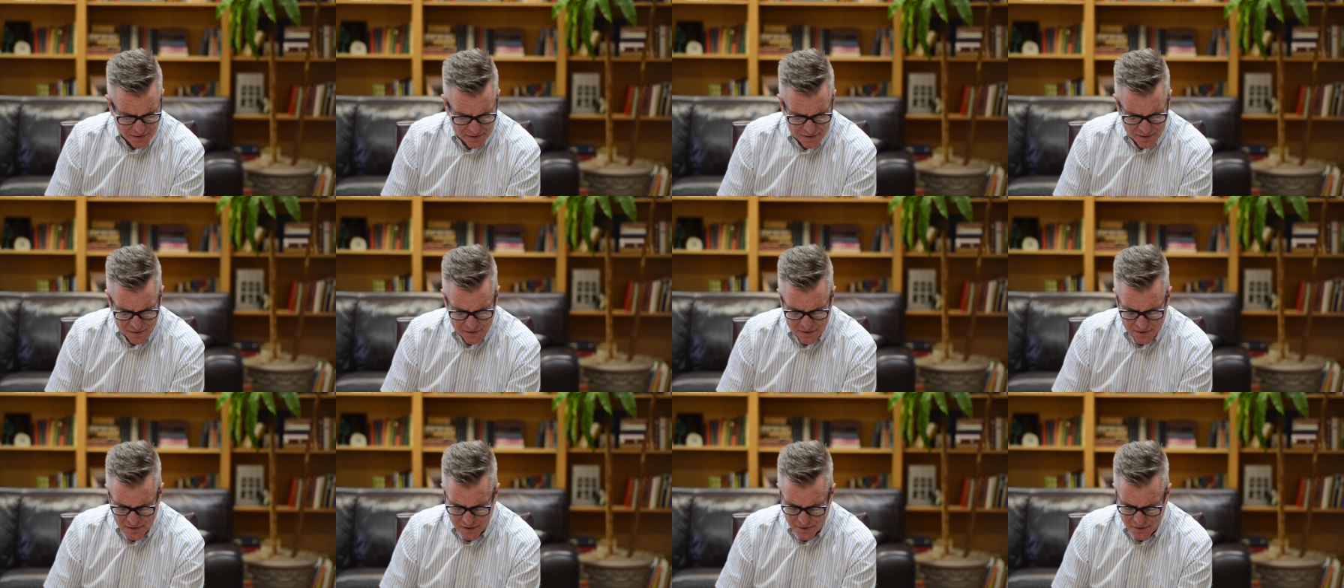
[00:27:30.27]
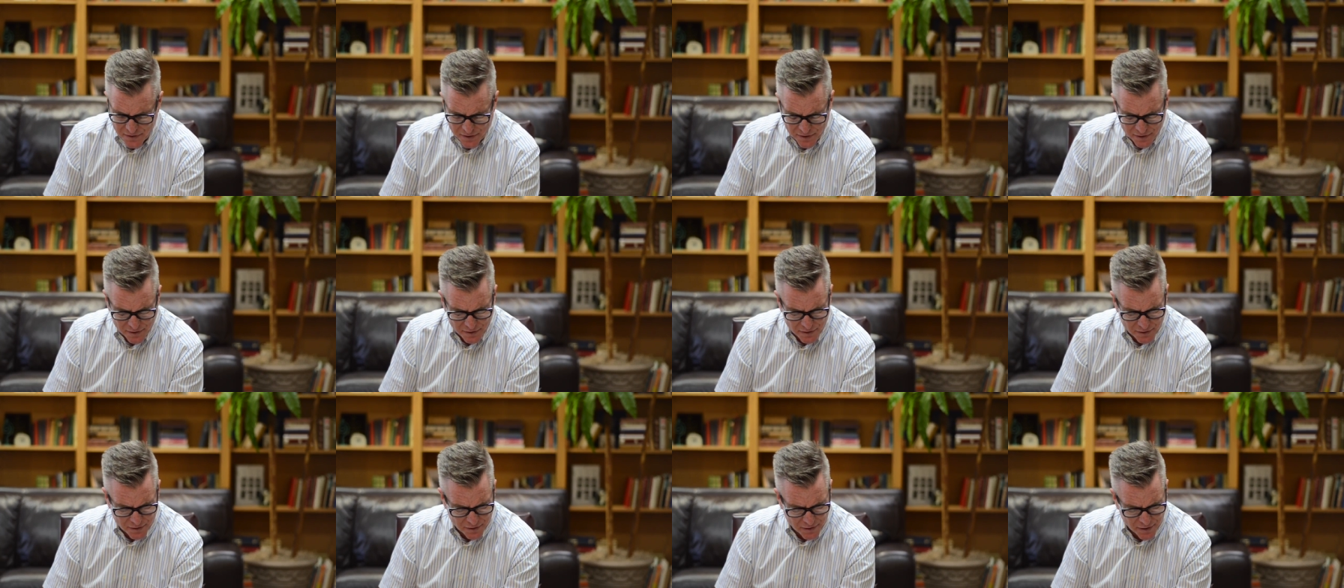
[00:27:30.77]
This is such
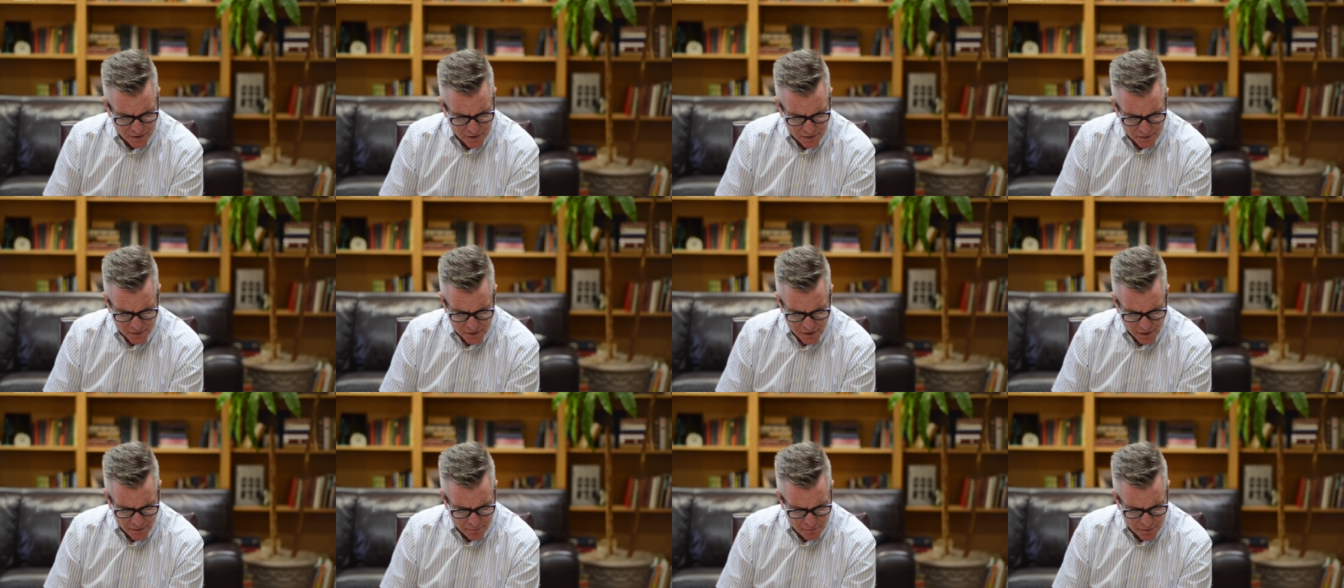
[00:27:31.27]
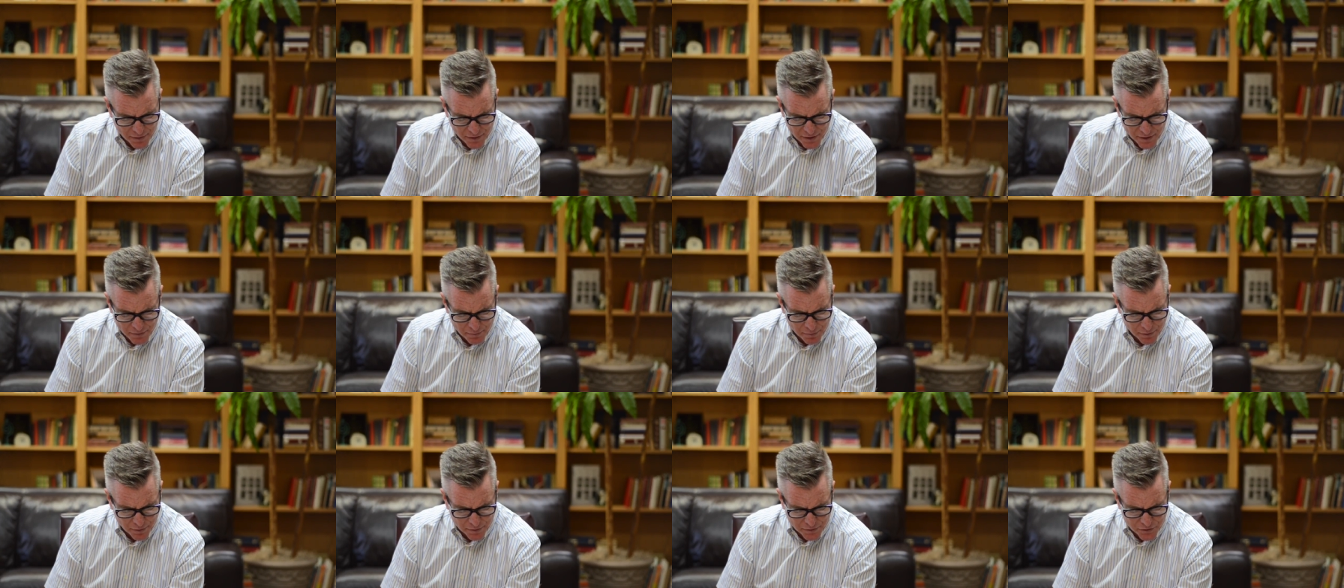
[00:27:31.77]
an uh,
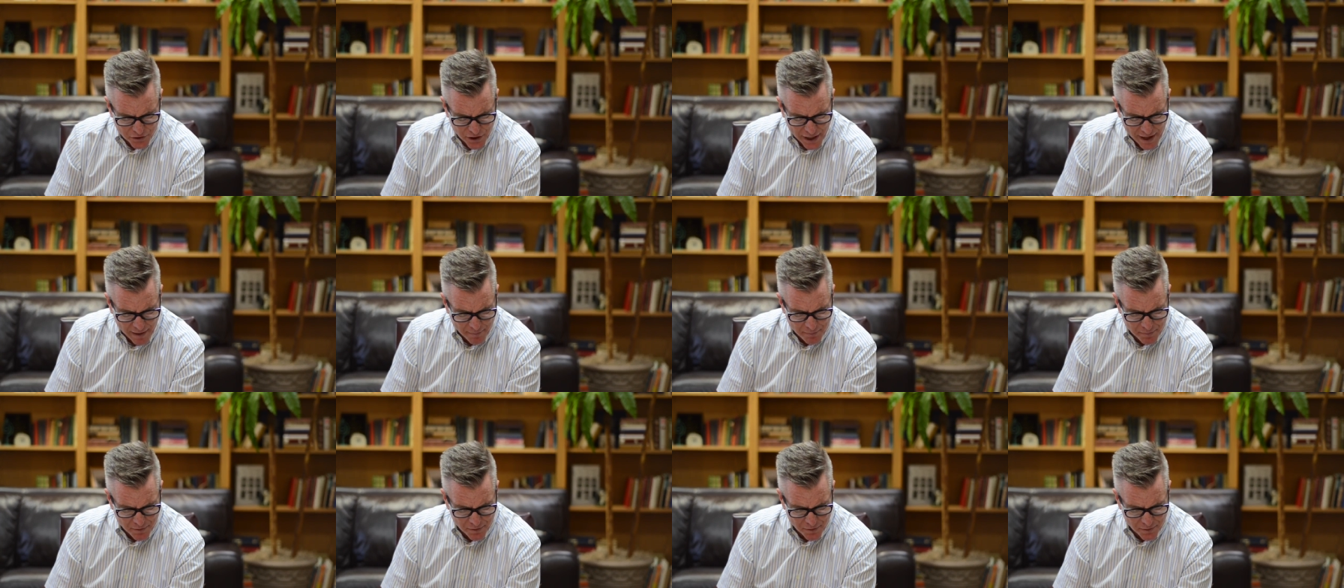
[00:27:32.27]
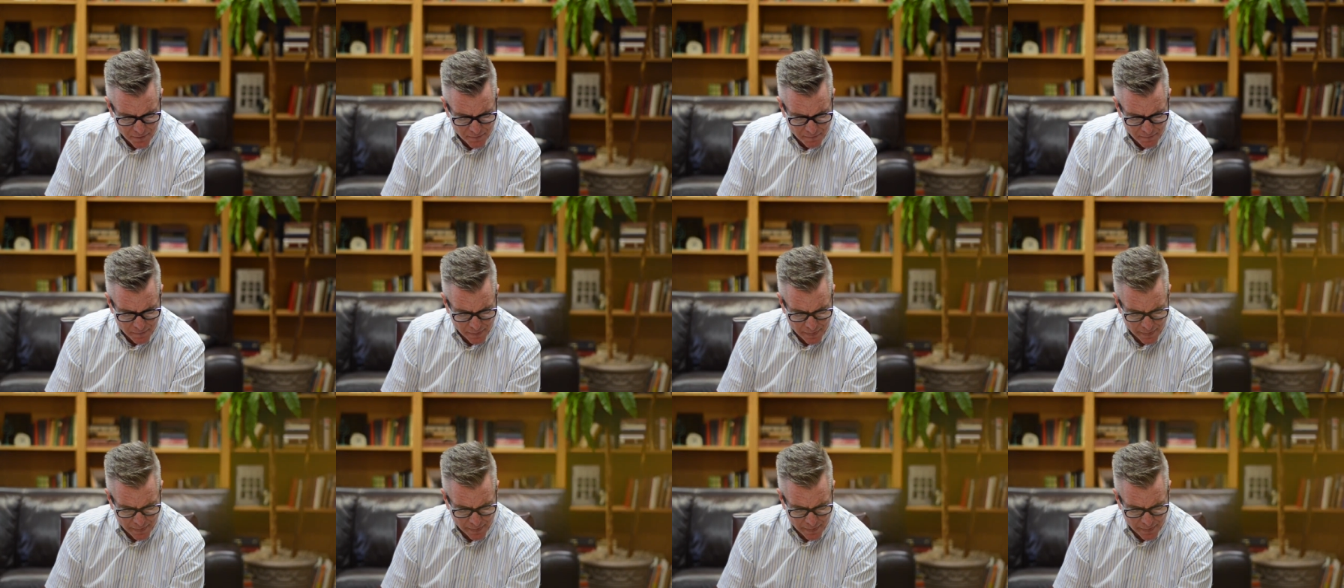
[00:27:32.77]
unbelievable chapter.